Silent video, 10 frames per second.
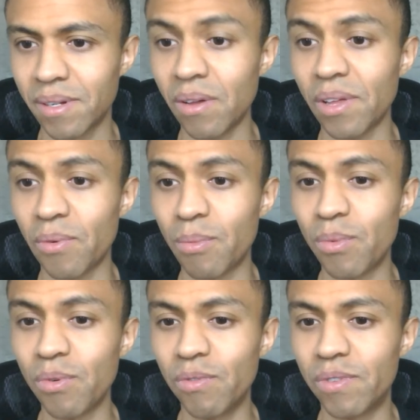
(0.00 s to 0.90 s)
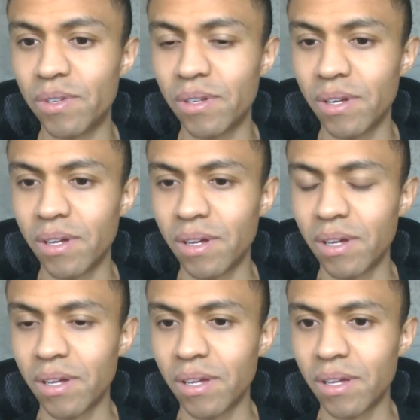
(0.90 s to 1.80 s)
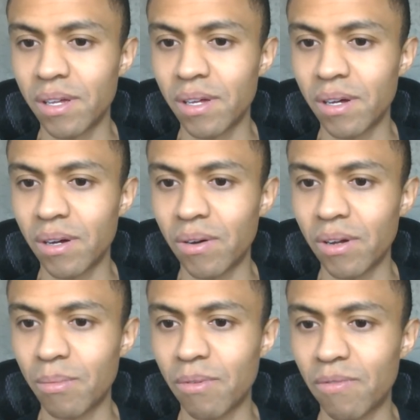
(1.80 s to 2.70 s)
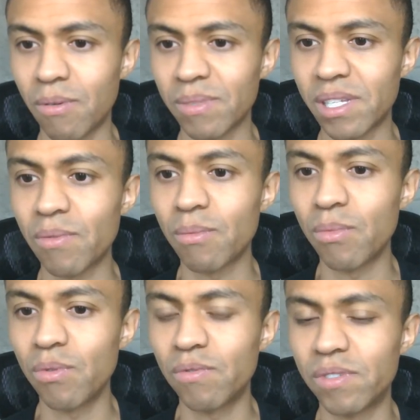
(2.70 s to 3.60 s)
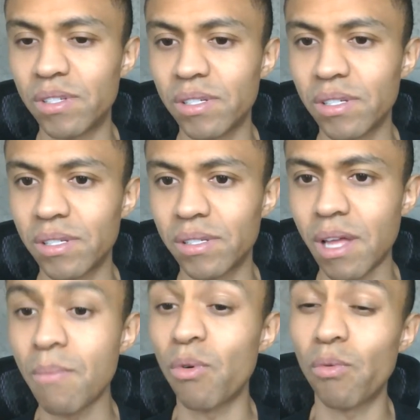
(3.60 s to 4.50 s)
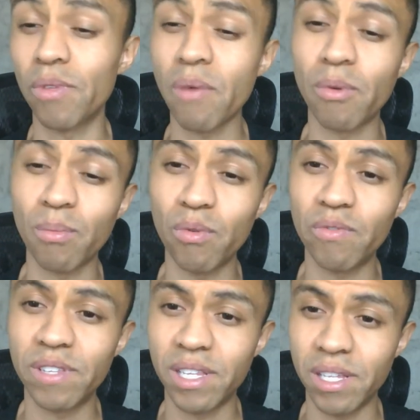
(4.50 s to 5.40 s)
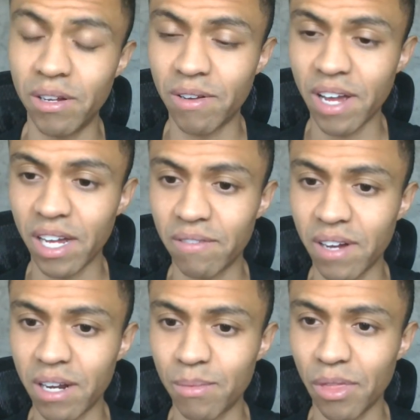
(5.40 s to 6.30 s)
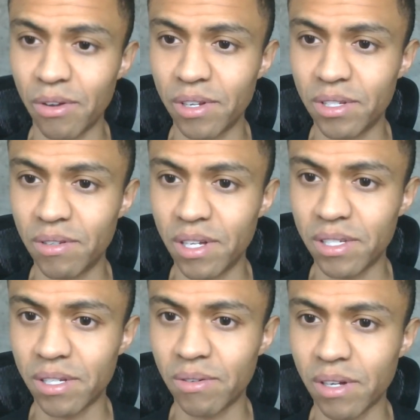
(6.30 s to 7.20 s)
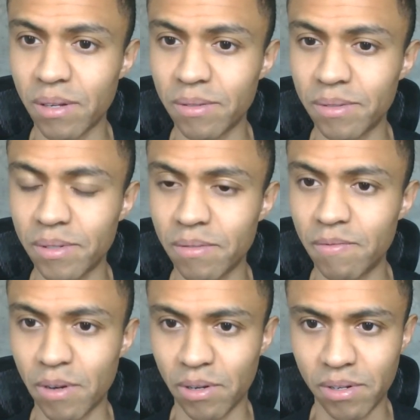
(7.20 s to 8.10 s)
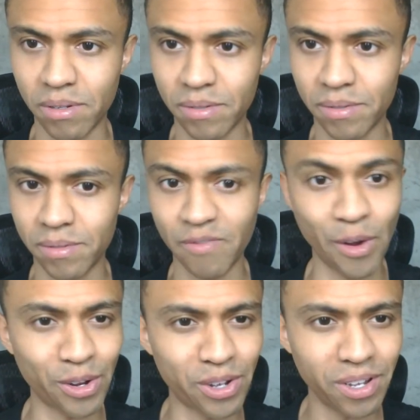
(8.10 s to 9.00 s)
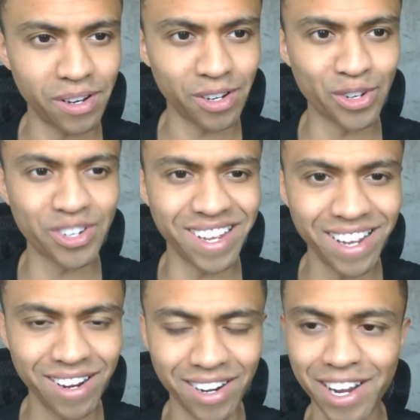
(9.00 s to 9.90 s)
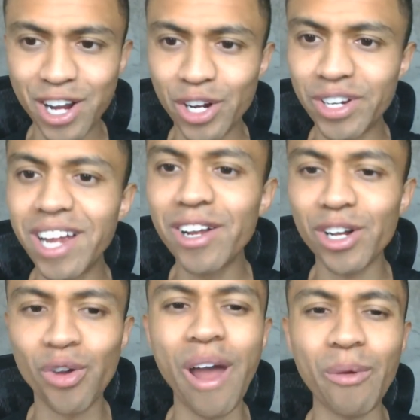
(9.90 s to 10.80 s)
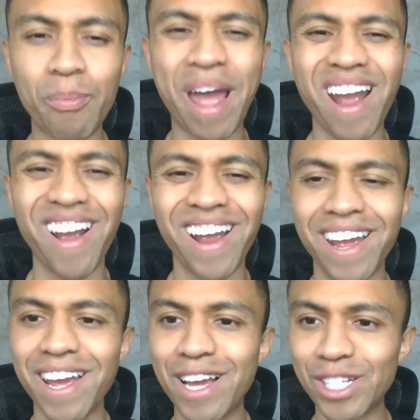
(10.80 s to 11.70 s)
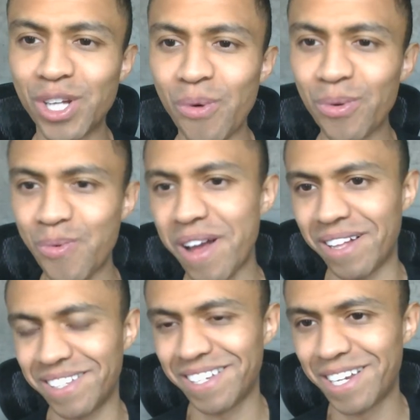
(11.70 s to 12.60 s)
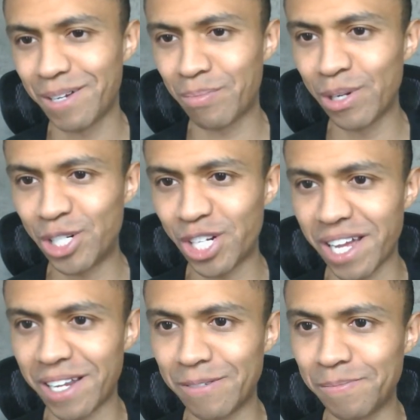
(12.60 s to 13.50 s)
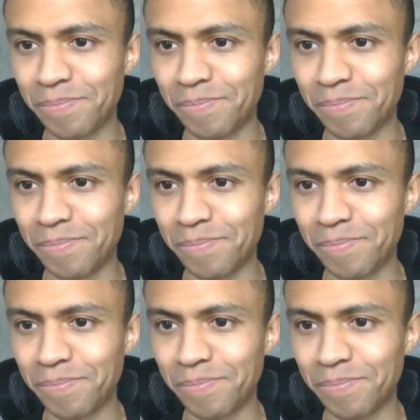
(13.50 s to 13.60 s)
Oh, they removed all oh, your performance. They removed they mo- they removed your negative item in 32 days. Okay, very good, very good. Good to hear. Good to hear your credit repair is going well. Appreciate it.